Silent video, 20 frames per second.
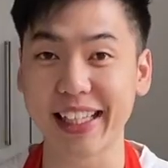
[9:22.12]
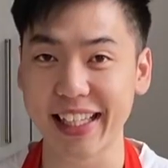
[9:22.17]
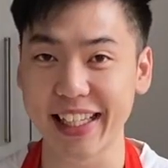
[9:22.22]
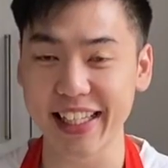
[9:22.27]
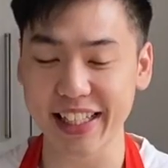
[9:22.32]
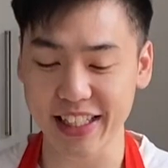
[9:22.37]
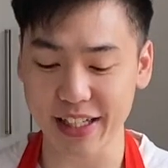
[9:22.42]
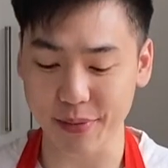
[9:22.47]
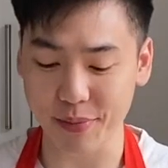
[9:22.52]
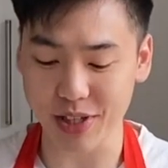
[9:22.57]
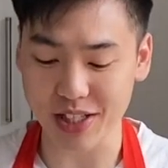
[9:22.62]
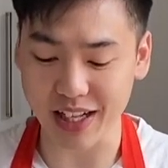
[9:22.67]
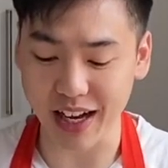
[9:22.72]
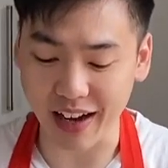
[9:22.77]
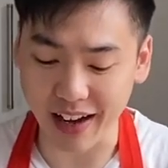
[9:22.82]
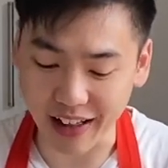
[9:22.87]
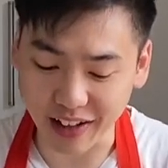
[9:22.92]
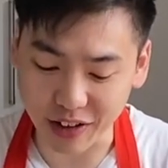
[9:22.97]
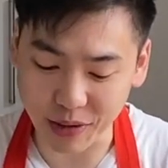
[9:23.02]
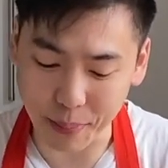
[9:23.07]
eat them is I
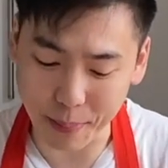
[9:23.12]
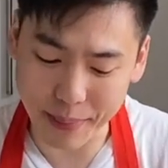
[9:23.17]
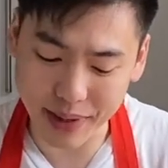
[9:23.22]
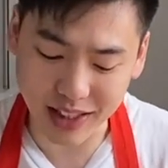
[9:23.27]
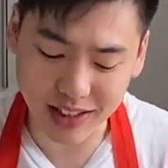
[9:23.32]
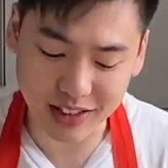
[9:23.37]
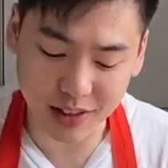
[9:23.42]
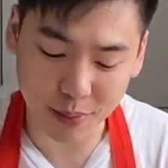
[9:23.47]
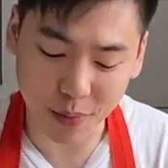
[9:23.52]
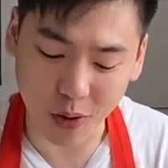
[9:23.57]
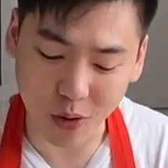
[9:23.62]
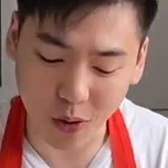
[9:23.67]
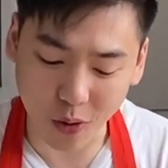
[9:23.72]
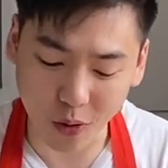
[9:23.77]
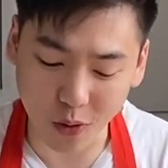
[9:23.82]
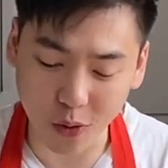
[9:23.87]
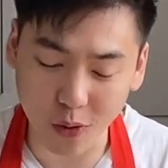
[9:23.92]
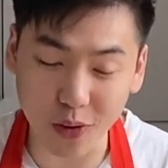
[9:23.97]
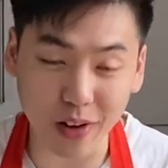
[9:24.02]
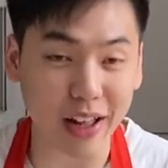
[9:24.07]
like to mix them
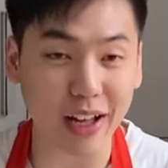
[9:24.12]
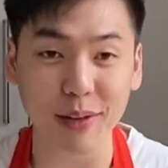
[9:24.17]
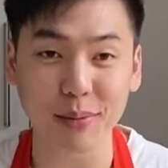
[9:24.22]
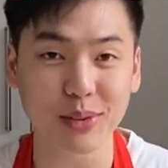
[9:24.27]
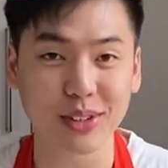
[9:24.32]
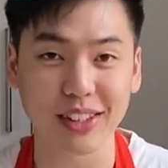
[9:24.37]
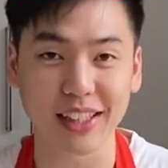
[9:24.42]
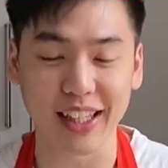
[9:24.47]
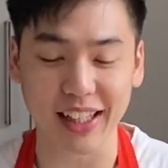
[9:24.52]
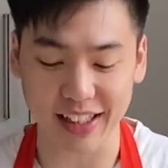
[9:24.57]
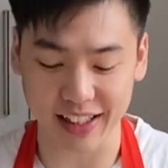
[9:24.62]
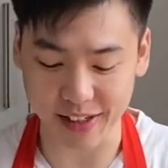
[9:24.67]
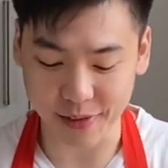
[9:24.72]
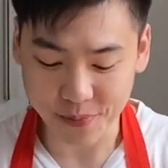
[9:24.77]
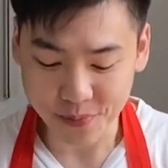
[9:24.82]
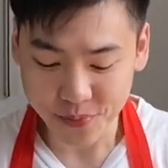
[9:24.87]
all up together.